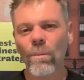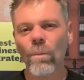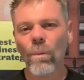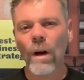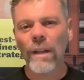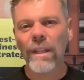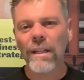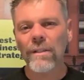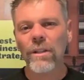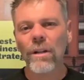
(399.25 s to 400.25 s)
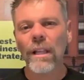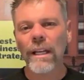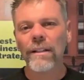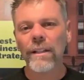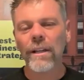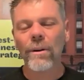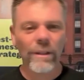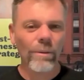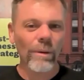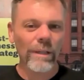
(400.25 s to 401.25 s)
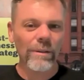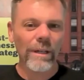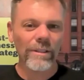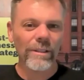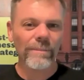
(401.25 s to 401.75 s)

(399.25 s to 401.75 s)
why that is. You're likely going in the right direction.